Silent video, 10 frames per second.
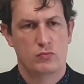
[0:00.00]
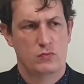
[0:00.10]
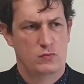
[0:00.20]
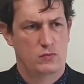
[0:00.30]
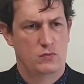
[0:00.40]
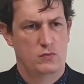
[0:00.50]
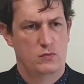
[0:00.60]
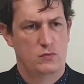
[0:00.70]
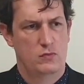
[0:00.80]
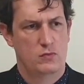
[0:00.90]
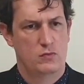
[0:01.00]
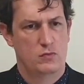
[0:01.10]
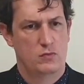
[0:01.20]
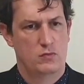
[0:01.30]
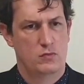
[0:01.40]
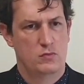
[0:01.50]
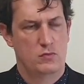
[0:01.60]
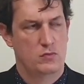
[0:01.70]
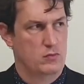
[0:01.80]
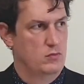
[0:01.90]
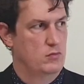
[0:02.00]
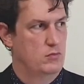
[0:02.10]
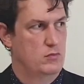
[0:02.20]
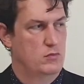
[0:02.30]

The person shown says nothing.